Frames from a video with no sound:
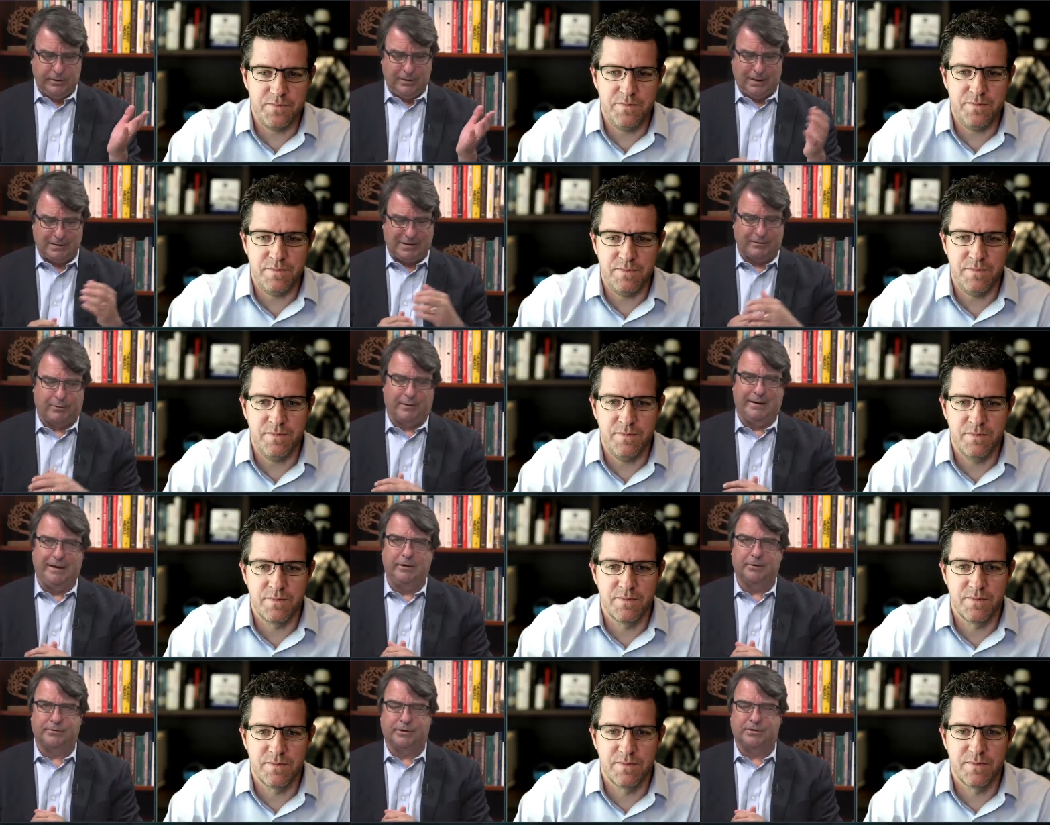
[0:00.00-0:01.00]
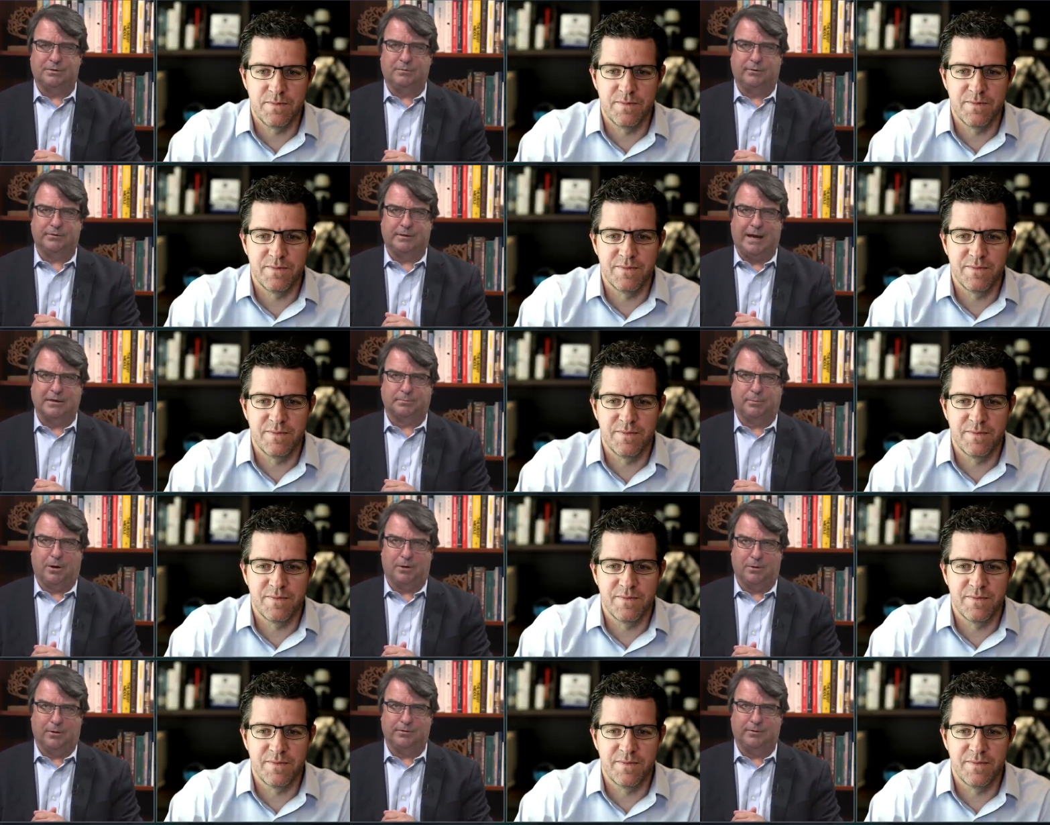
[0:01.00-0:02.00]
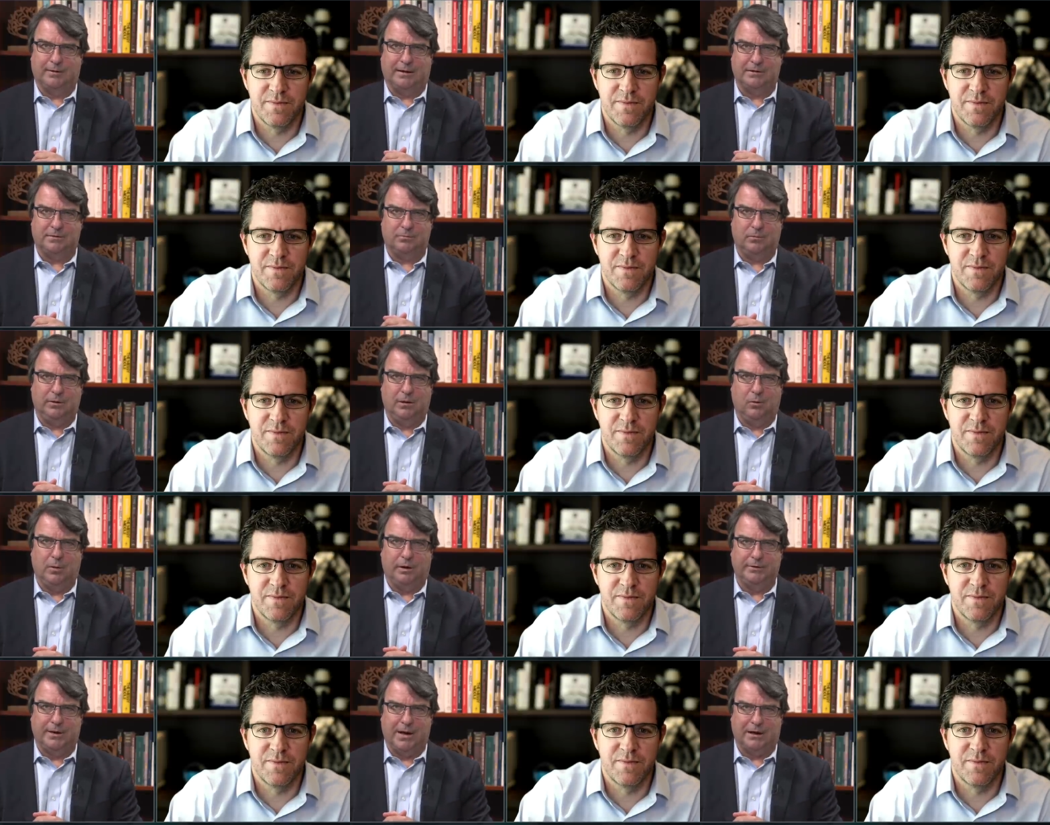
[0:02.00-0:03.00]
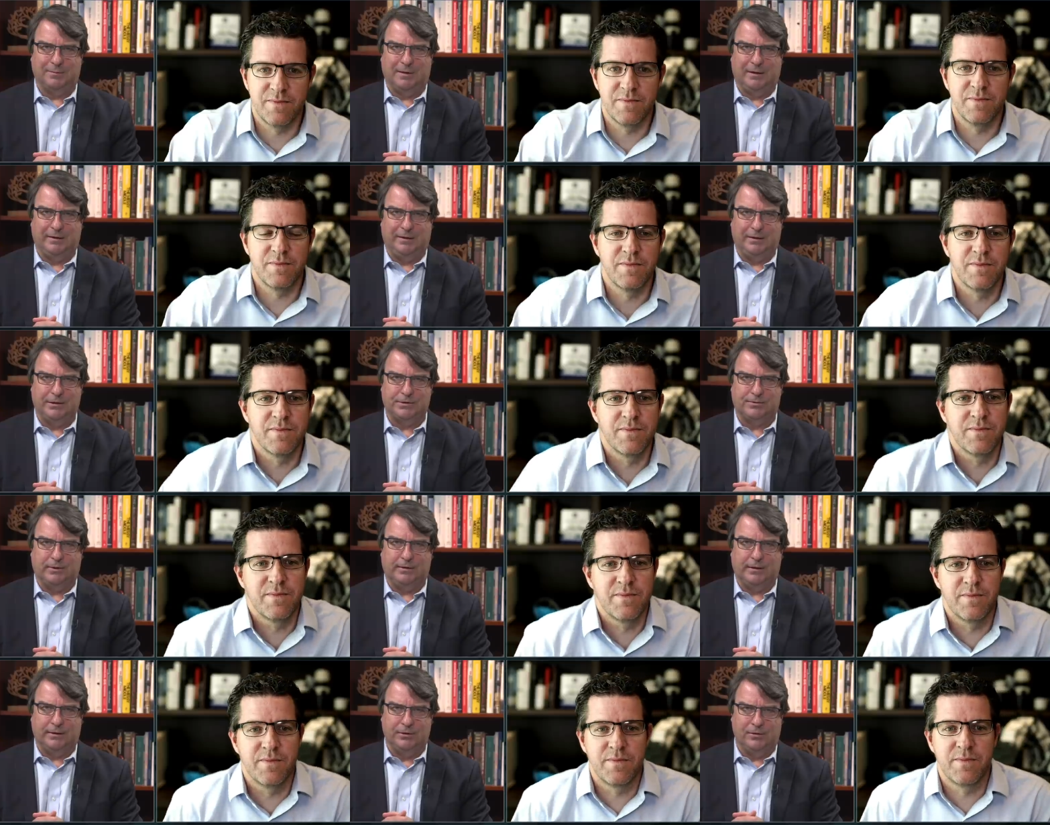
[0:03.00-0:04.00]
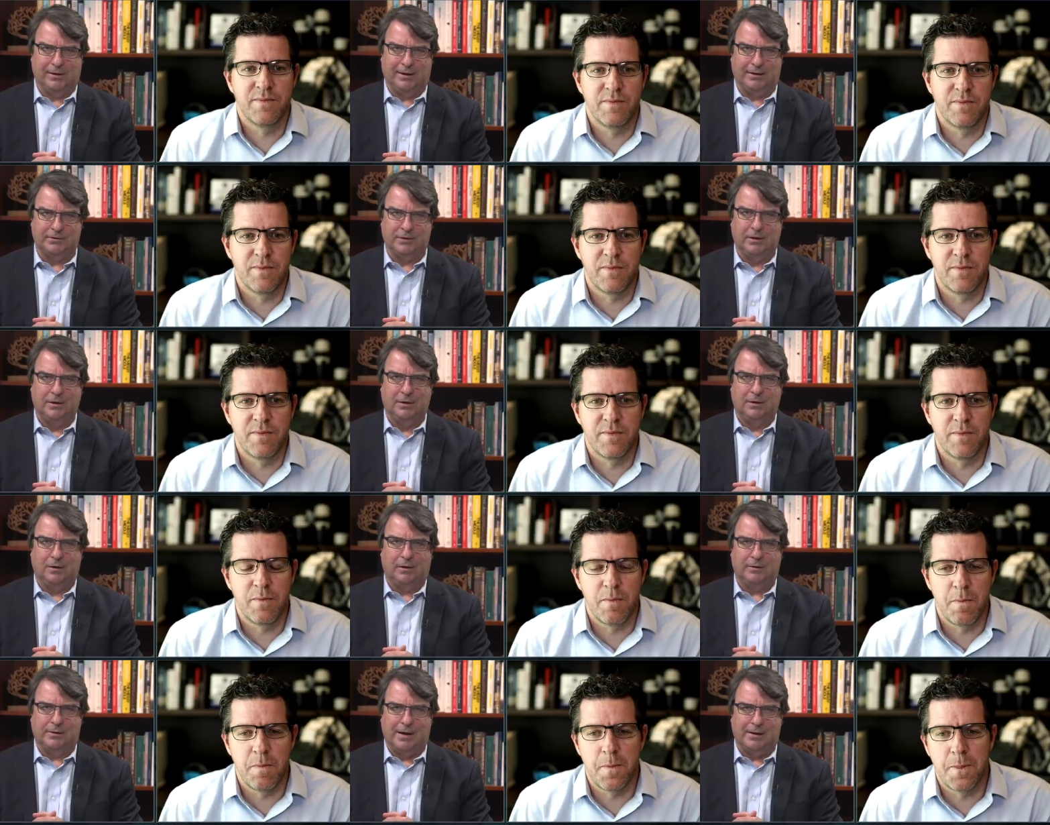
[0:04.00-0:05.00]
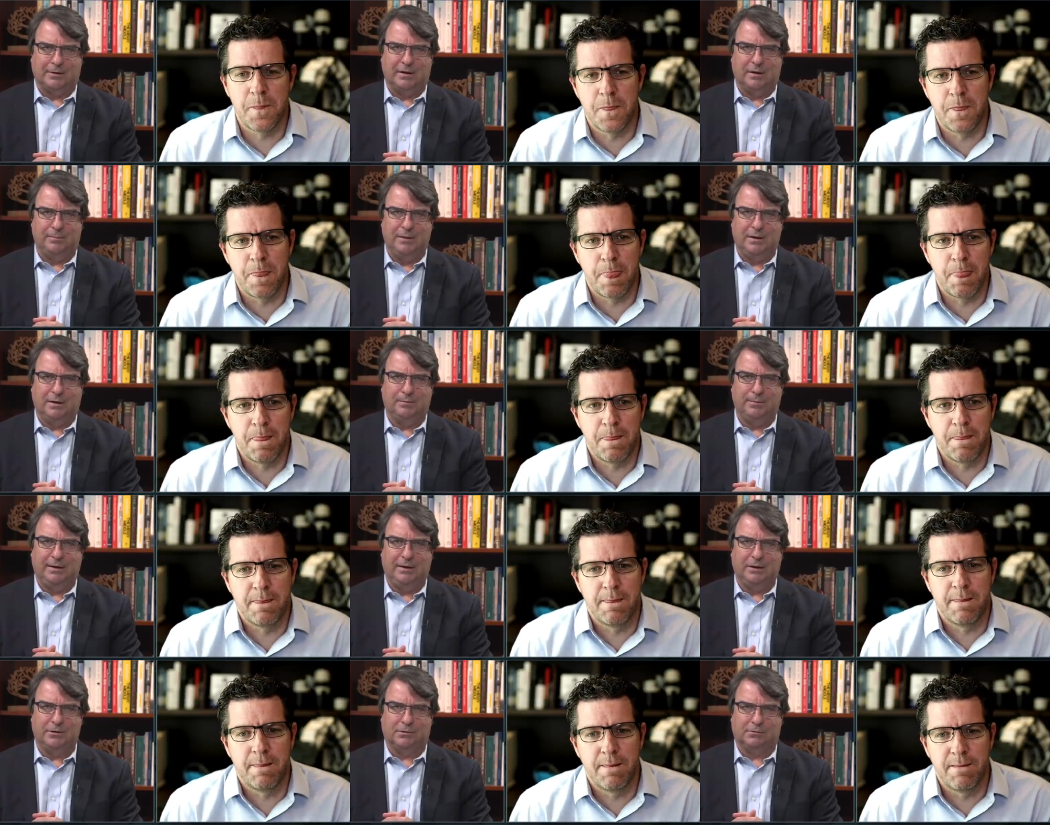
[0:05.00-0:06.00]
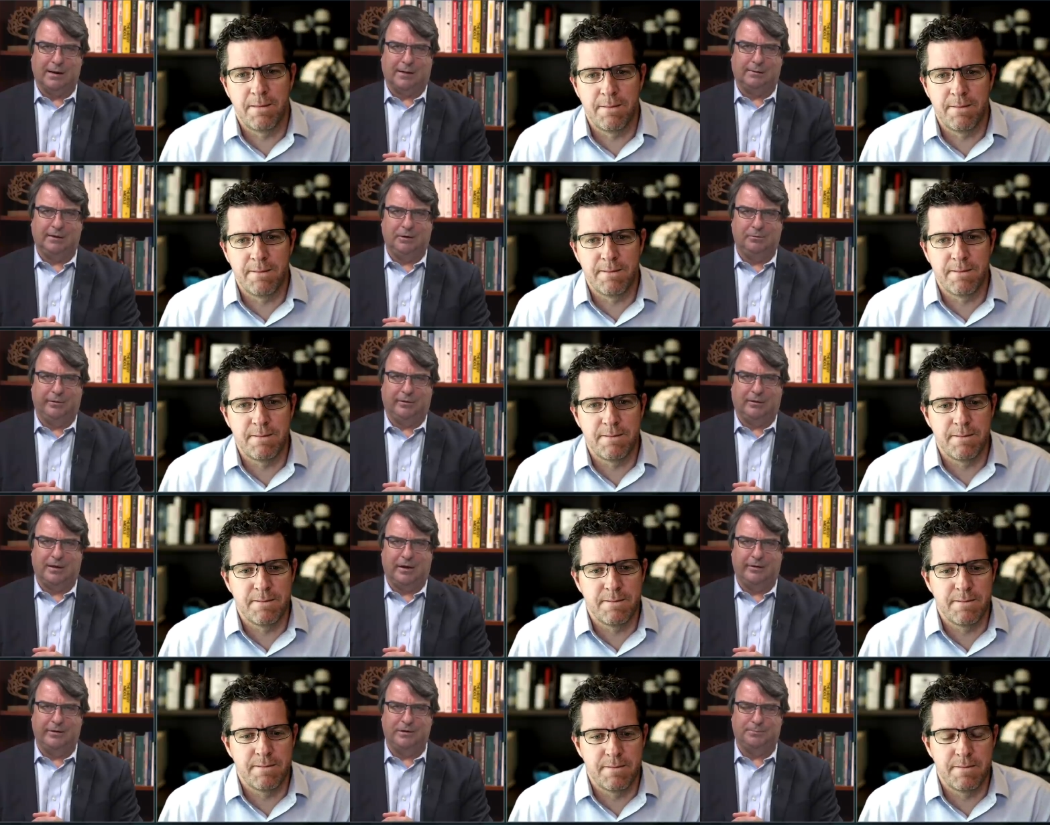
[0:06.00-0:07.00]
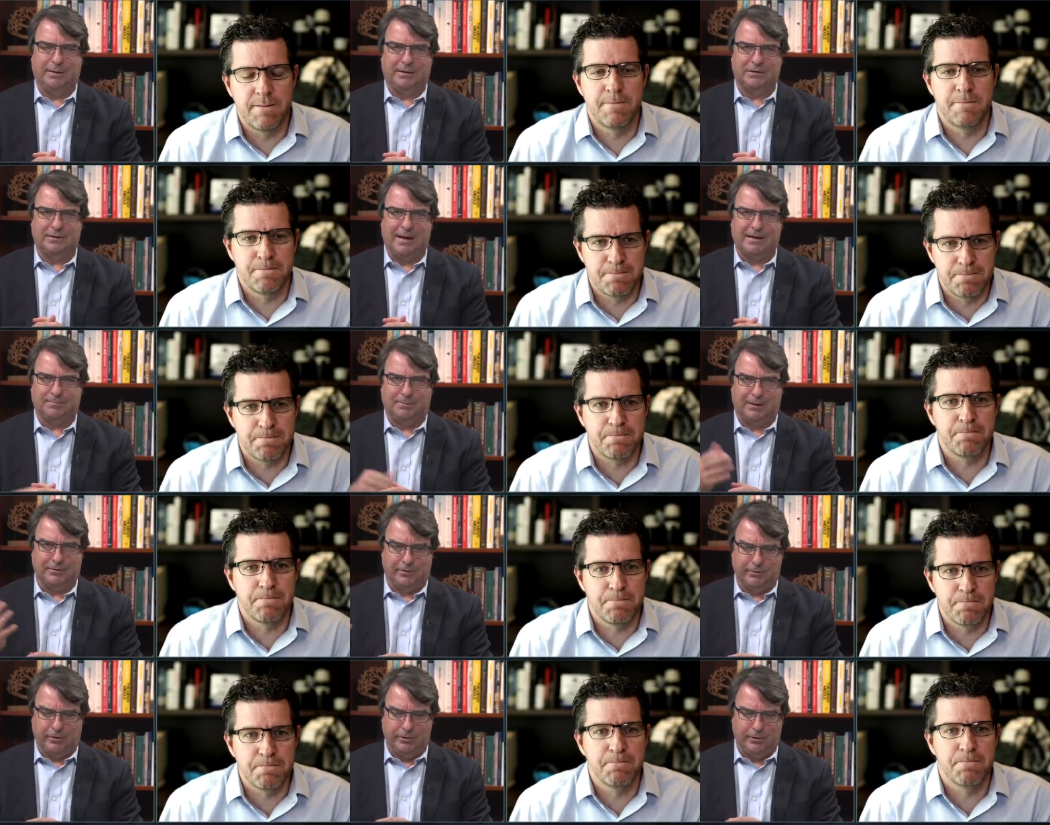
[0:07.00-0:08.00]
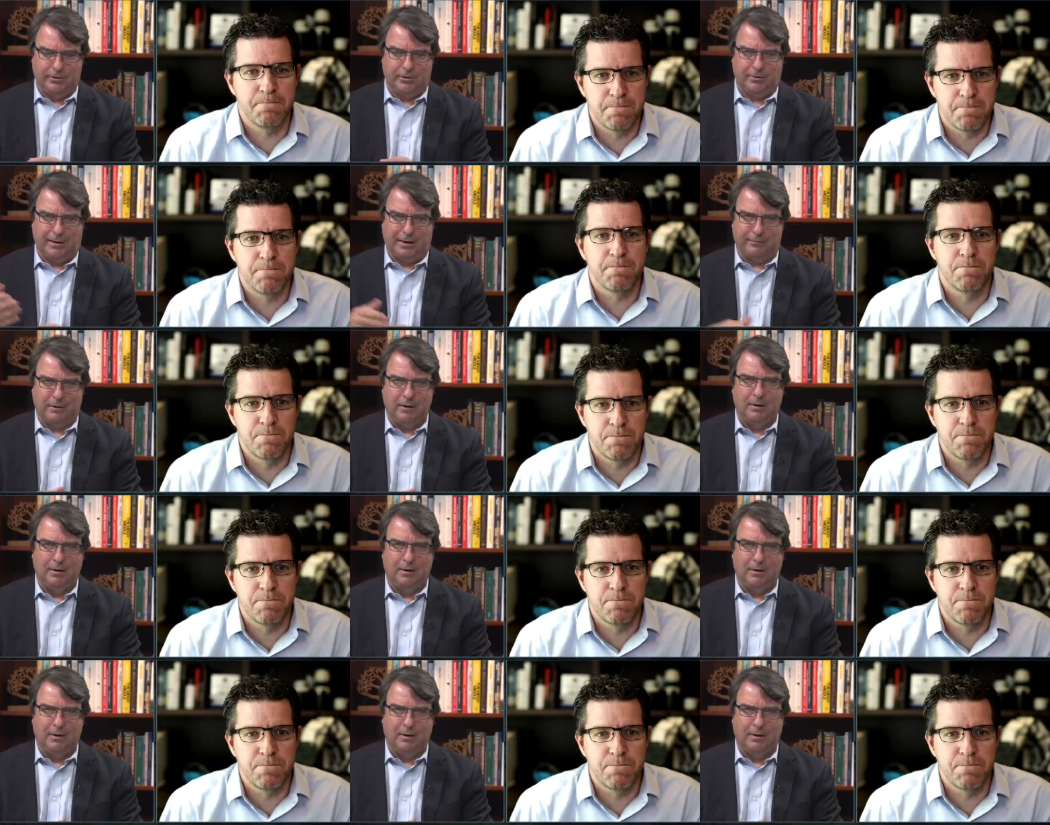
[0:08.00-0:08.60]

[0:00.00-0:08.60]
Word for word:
Speaker 1: you guys have a great ecosystem of SaaS partners and that's you know, well documented in the industry that you guys are not going to be competing directly with a lot of these big SaaS players, although you do have